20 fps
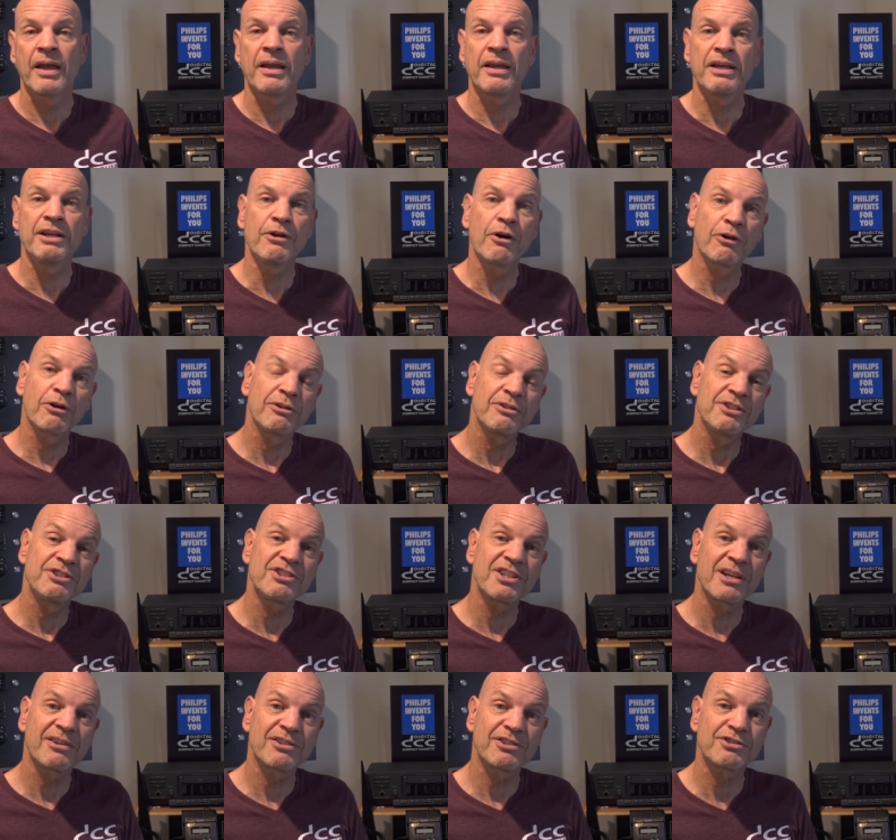He not only
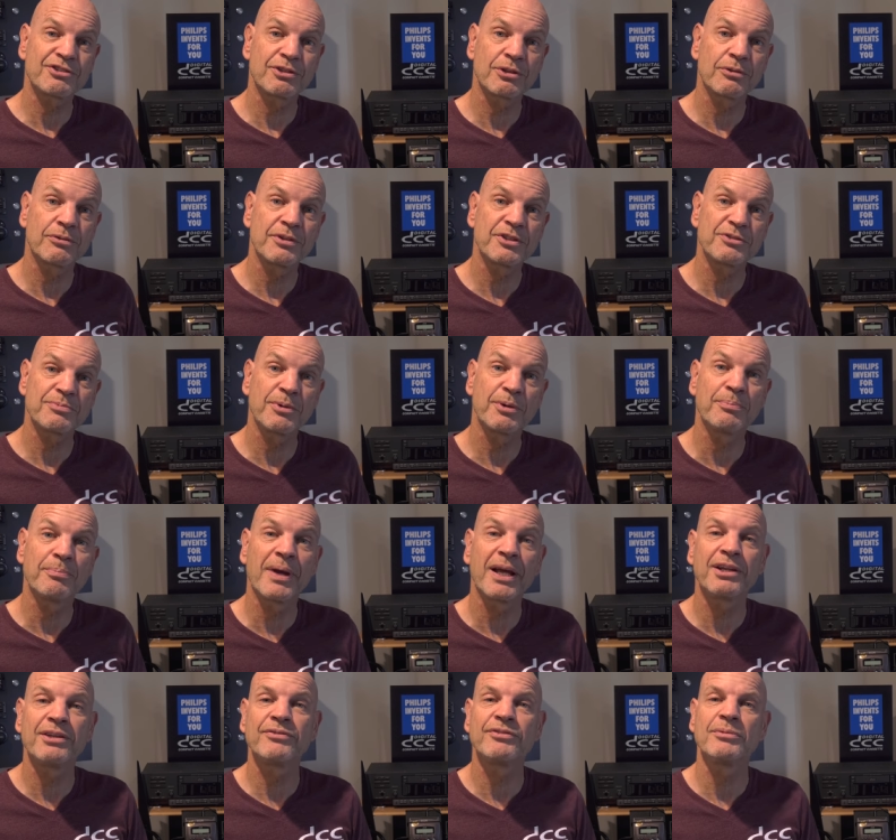shared his stories, but
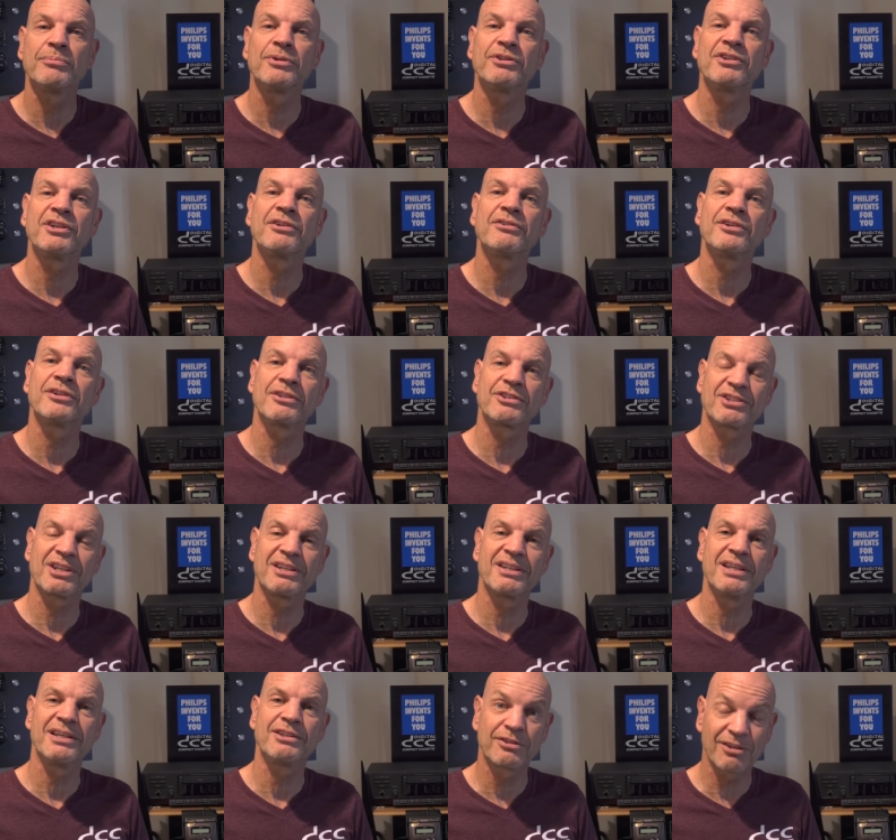many of the materials that
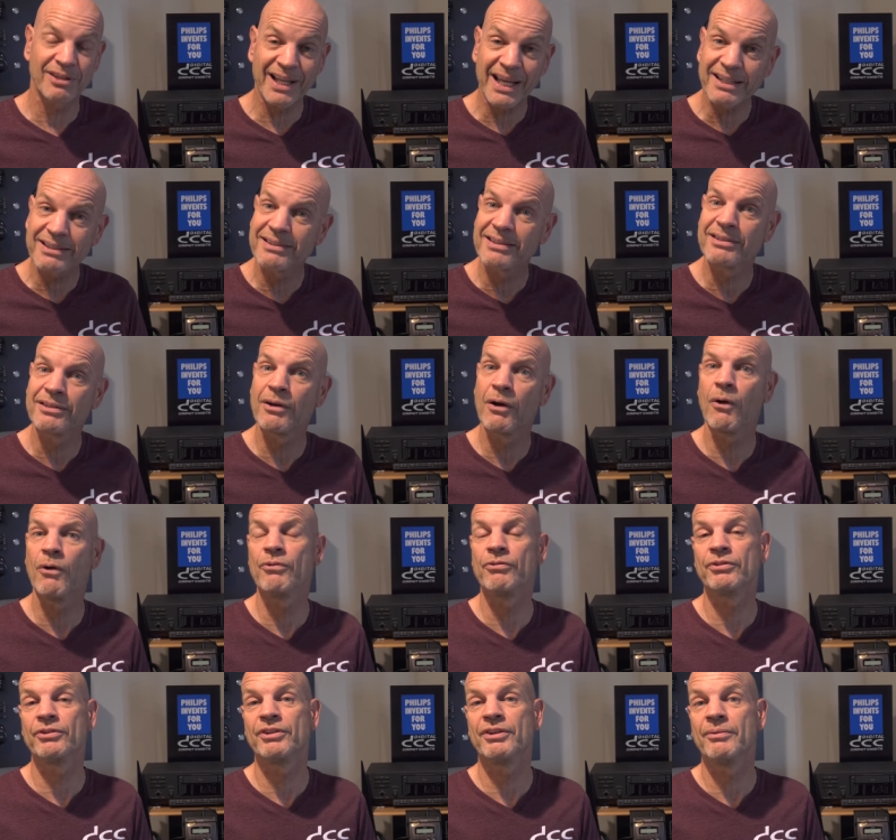he collected
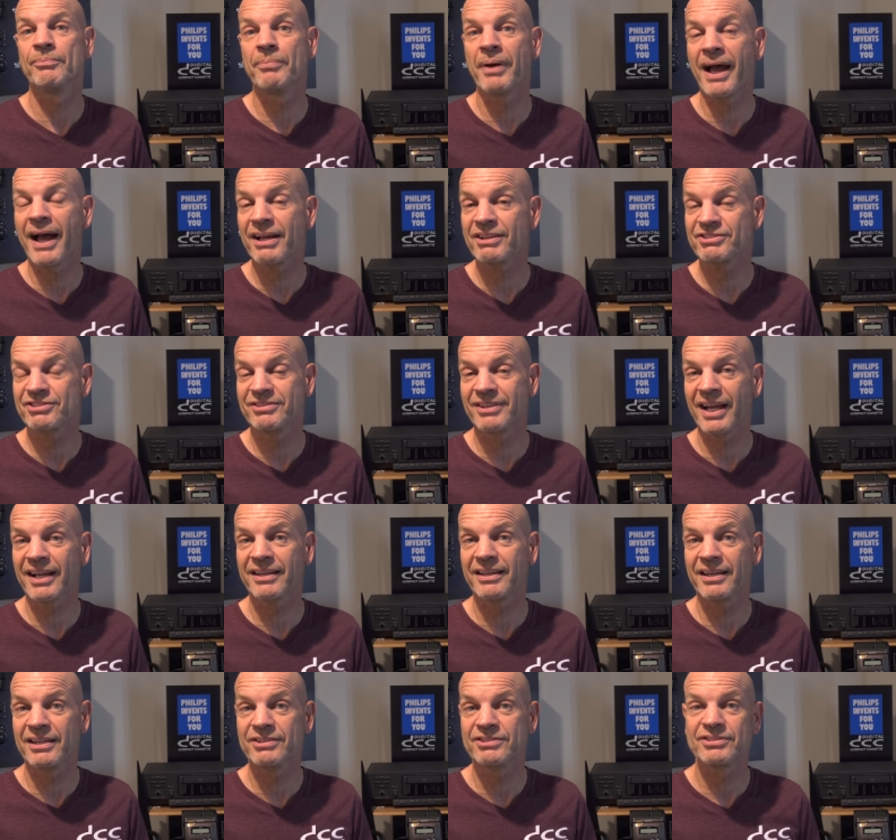over the past
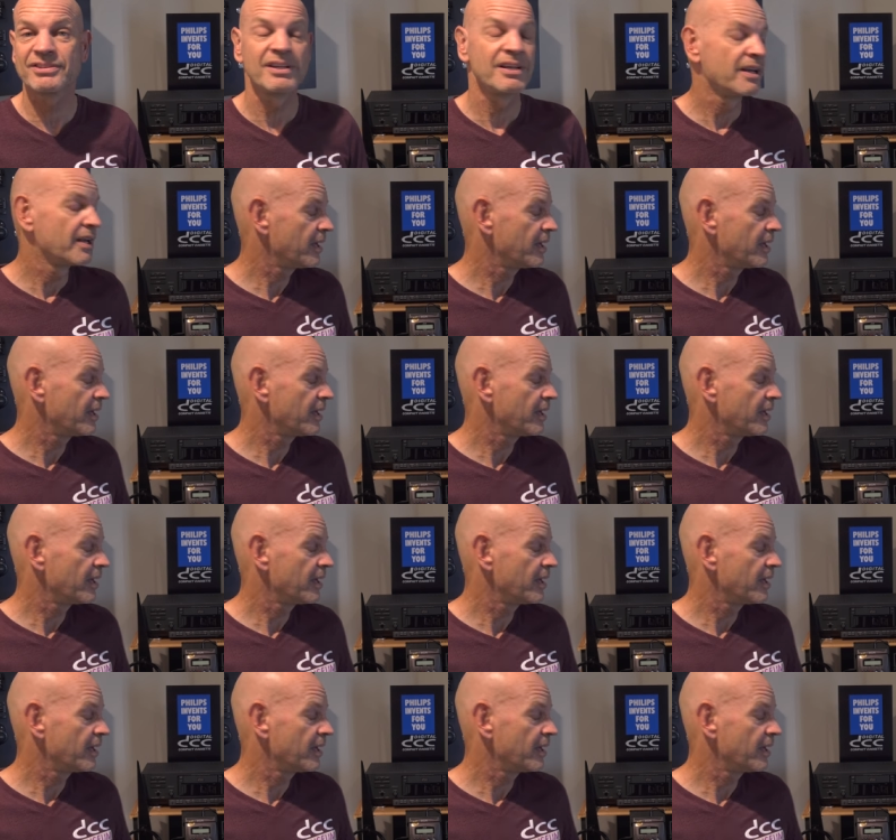decades,